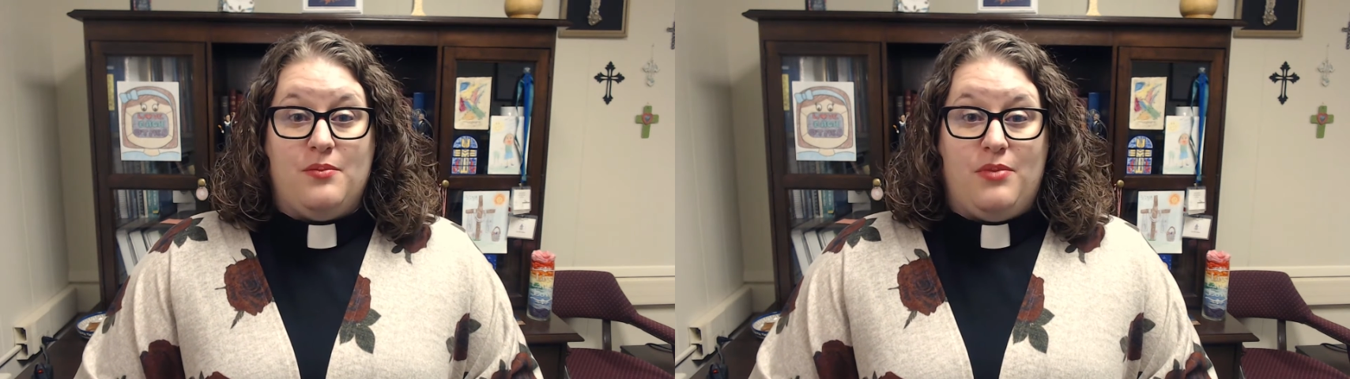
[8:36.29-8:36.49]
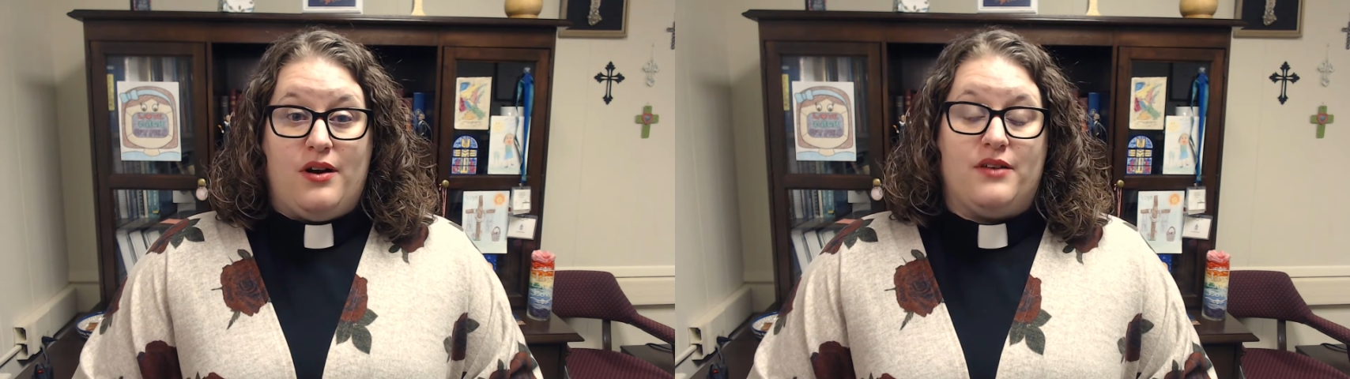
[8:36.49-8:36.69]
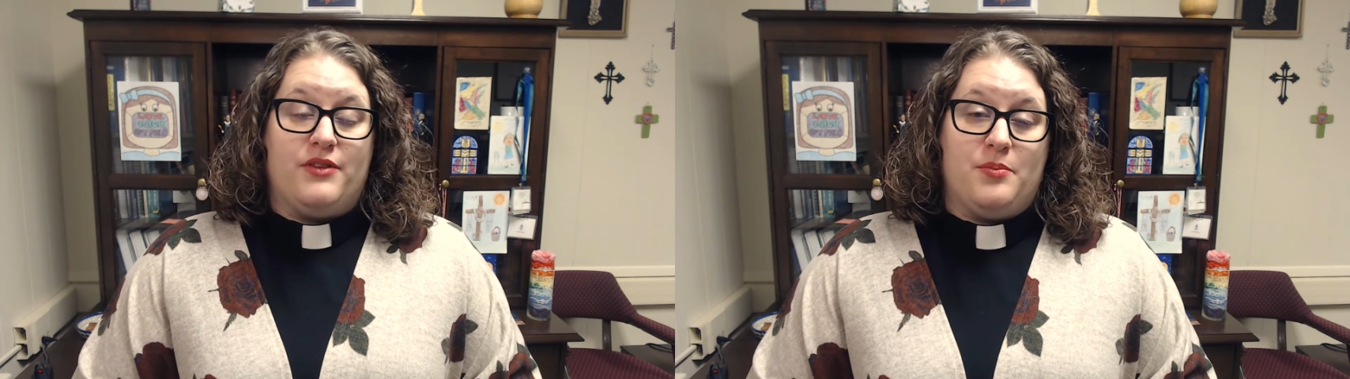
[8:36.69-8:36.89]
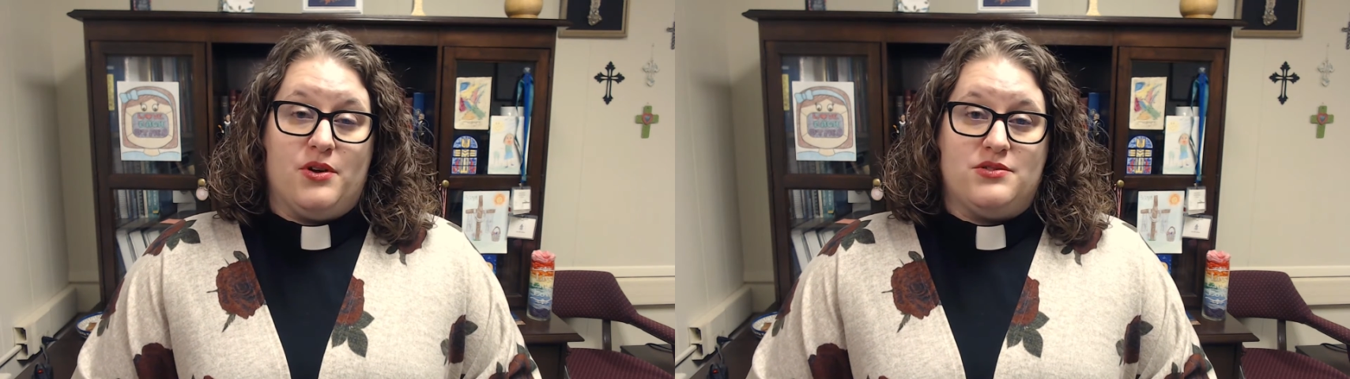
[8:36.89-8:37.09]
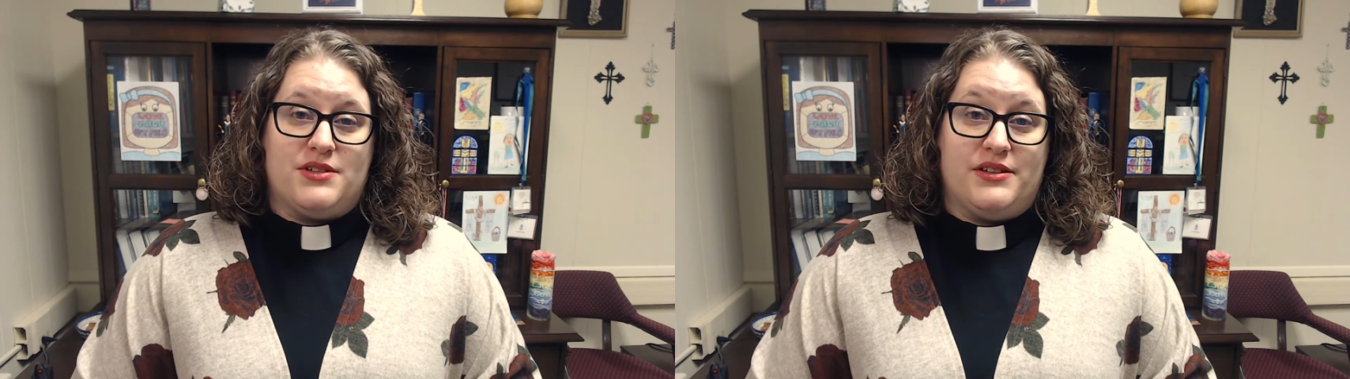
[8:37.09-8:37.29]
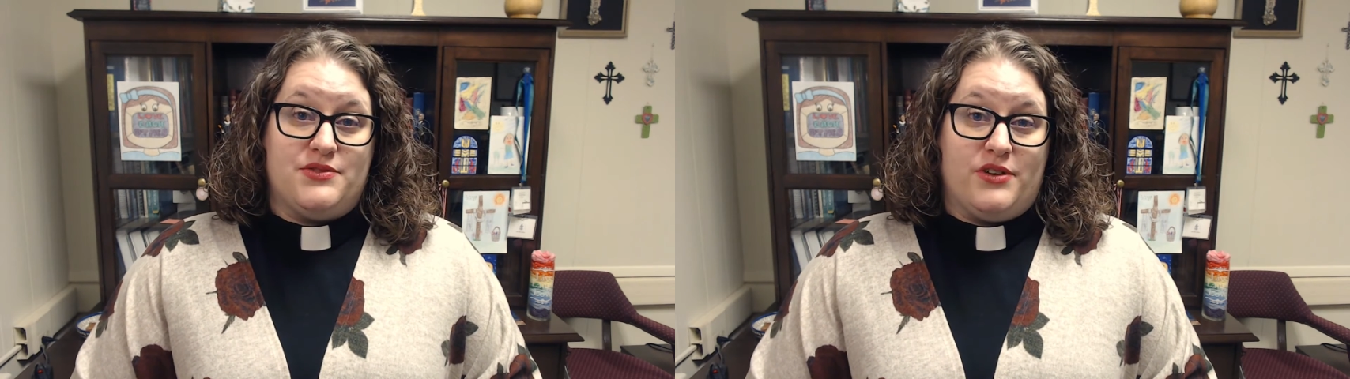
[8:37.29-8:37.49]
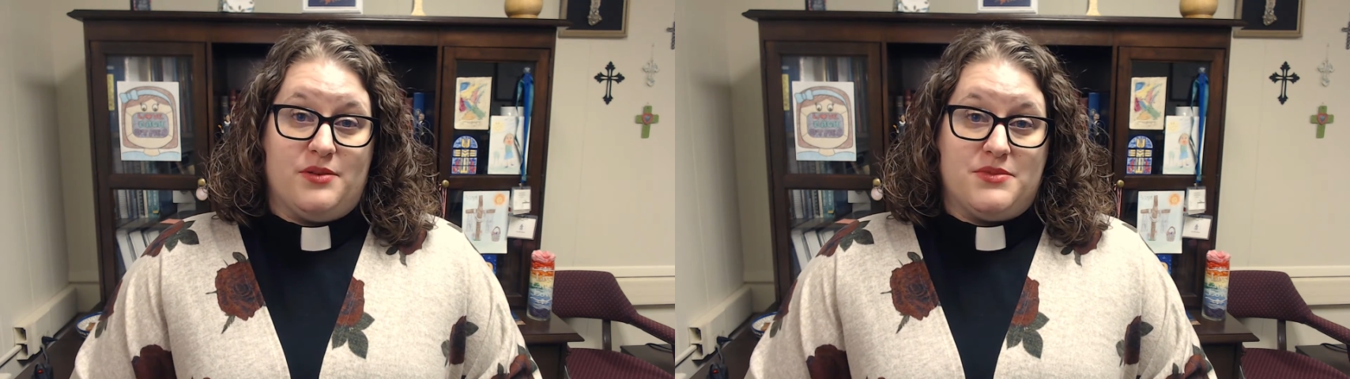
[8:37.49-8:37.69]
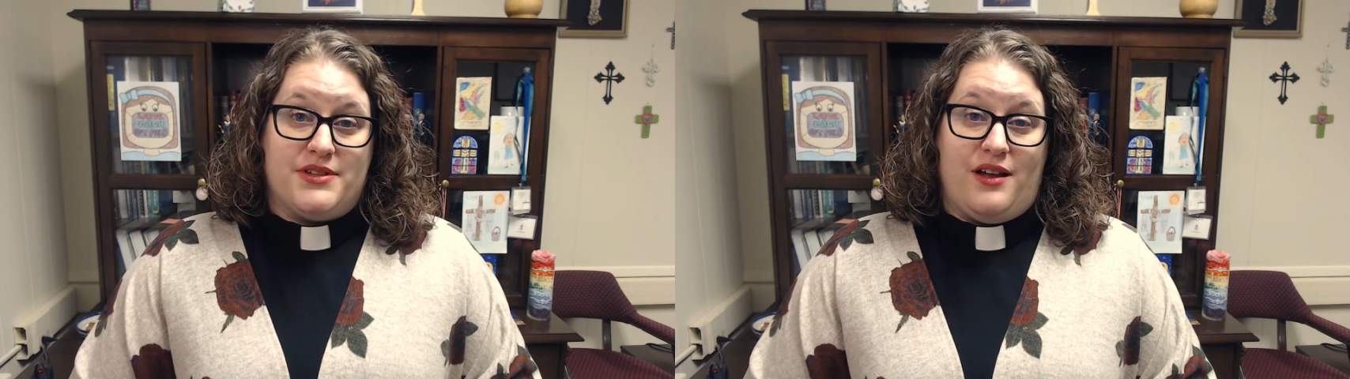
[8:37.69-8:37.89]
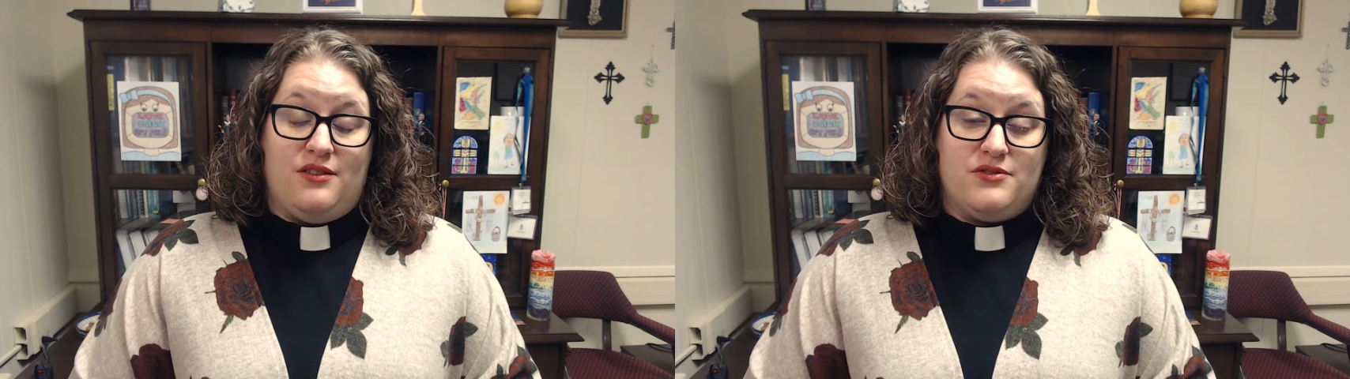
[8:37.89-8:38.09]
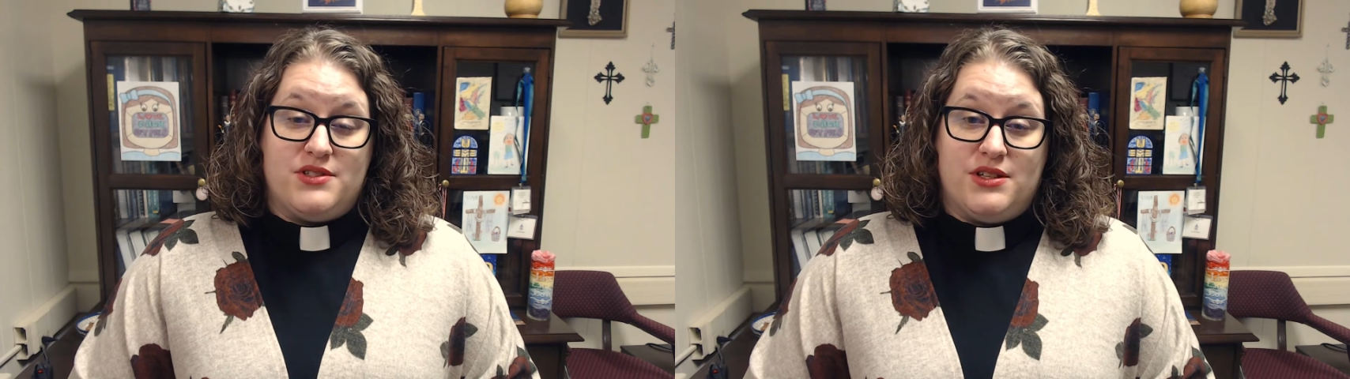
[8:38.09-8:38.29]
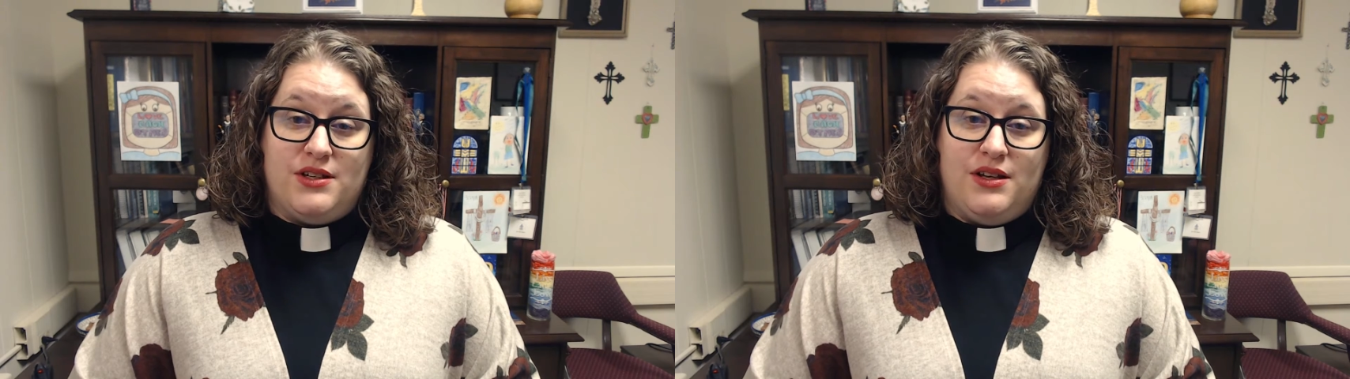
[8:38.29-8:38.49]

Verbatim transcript: part of the proceeds for themselves.